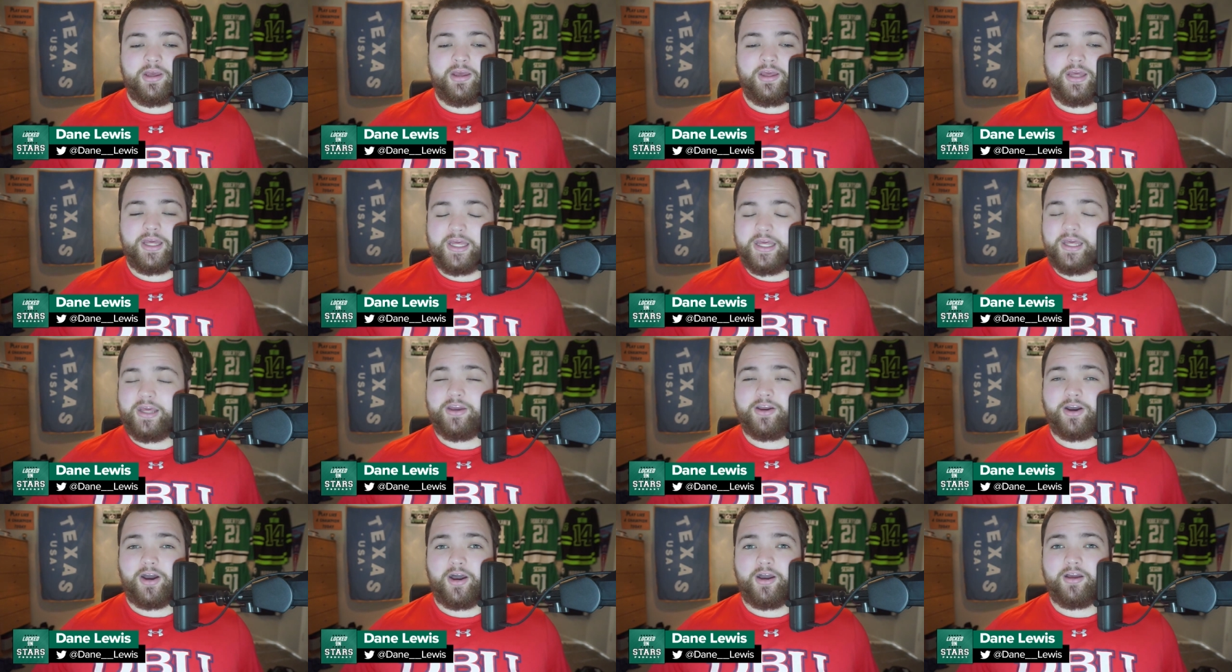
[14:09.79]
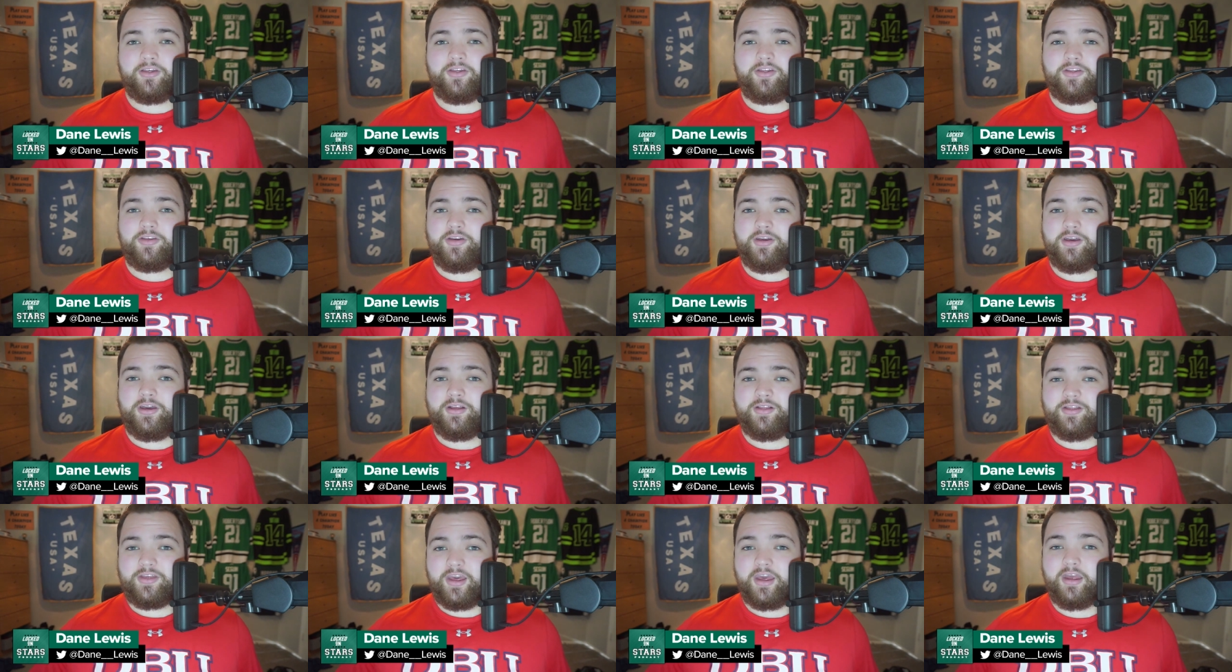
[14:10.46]
He cost
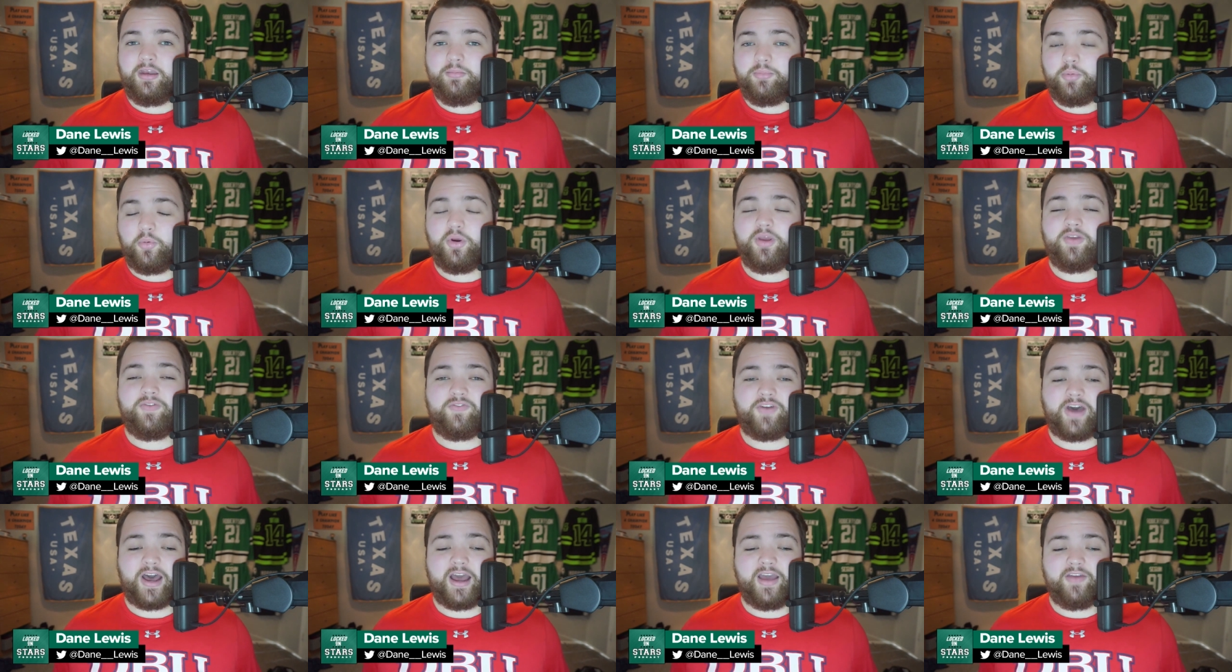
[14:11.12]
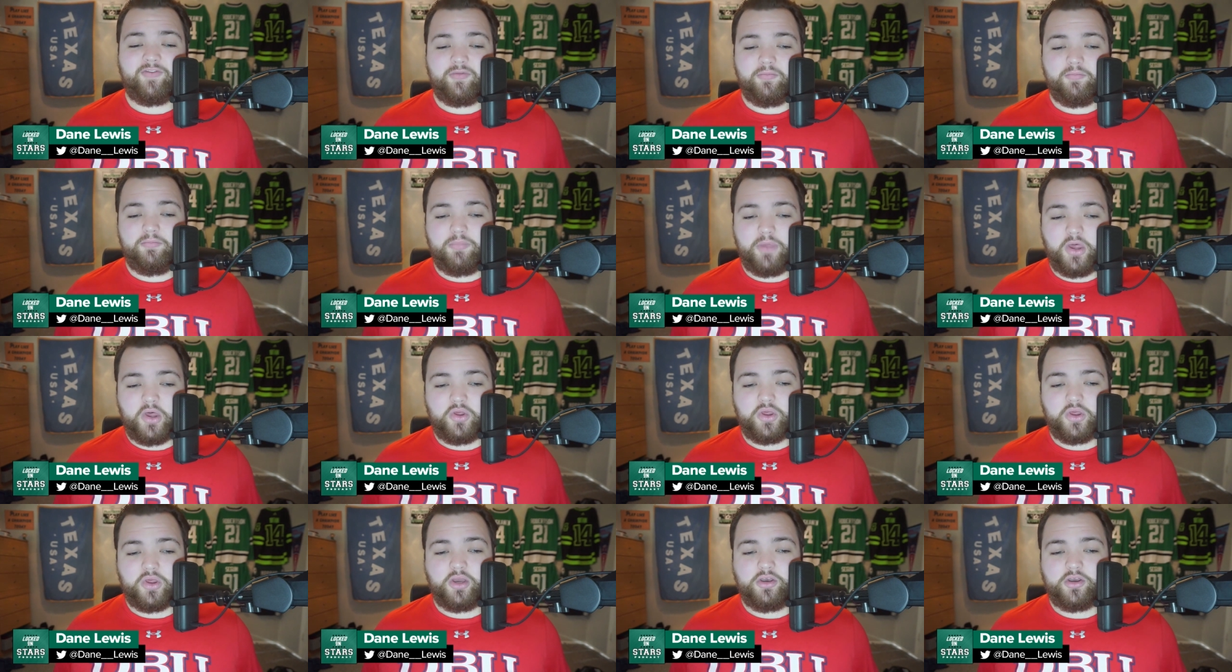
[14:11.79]
$10.5
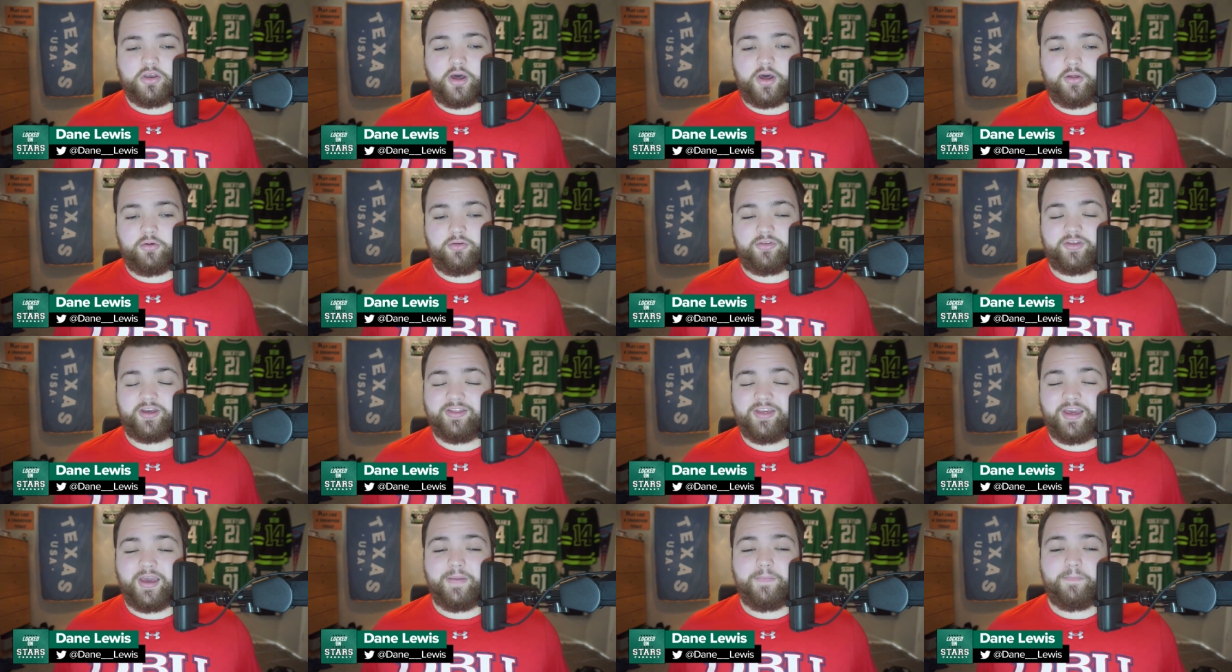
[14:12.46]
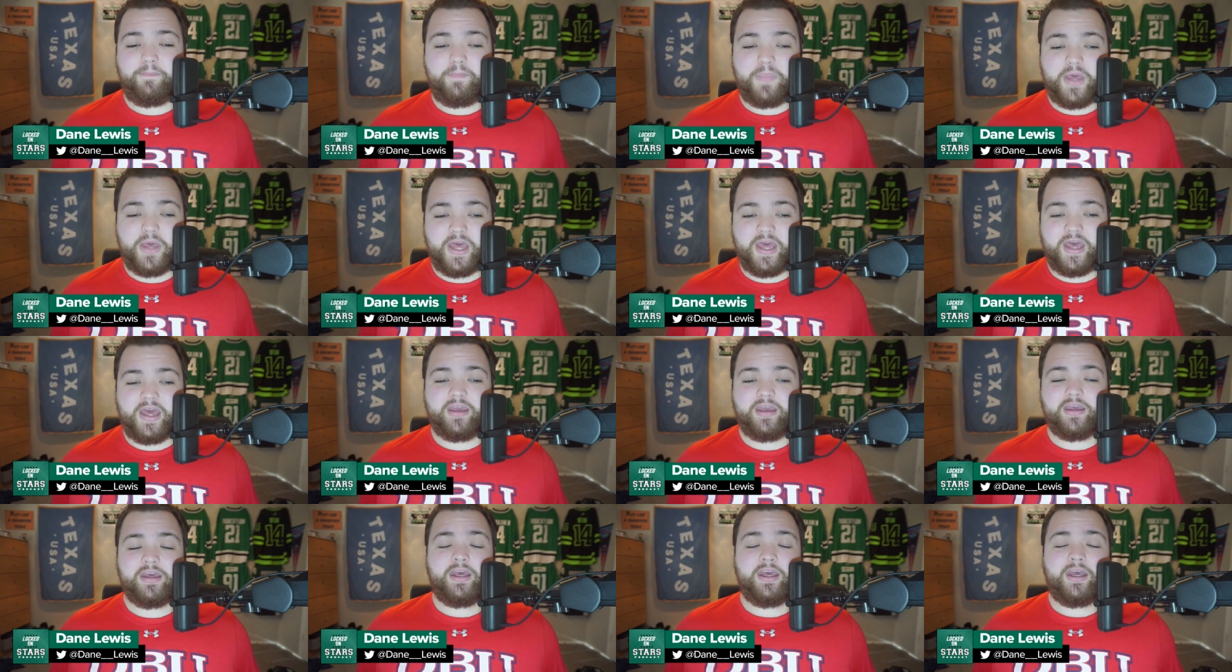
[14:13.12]
million. That's a
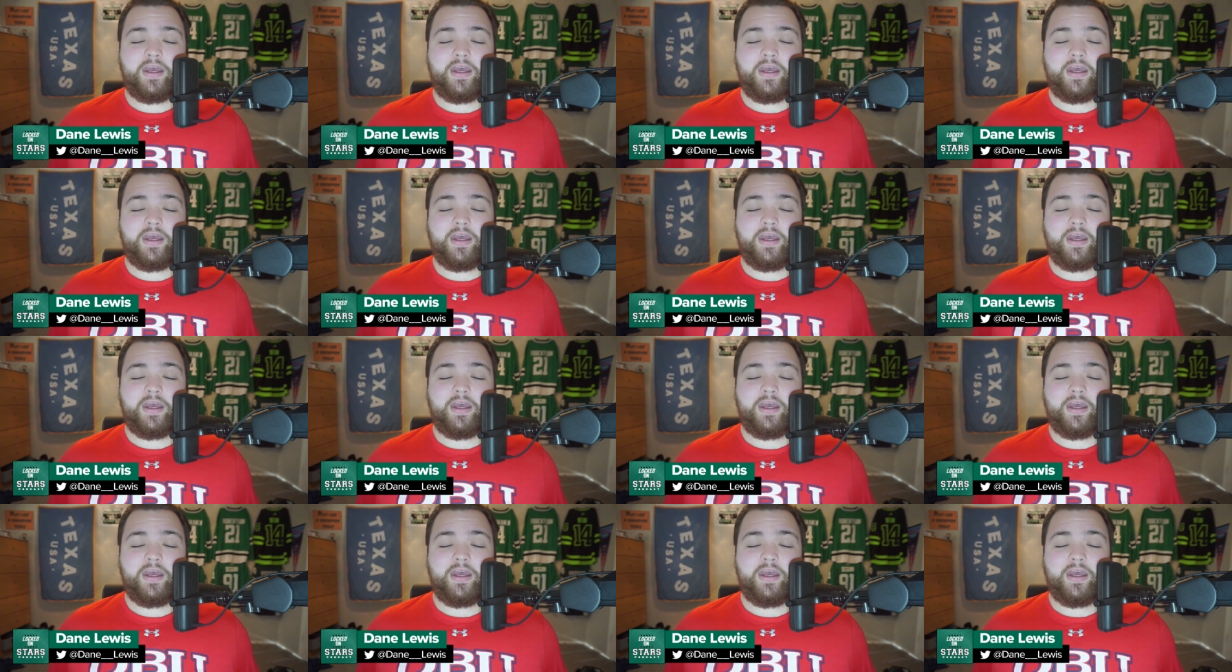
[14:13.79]
big,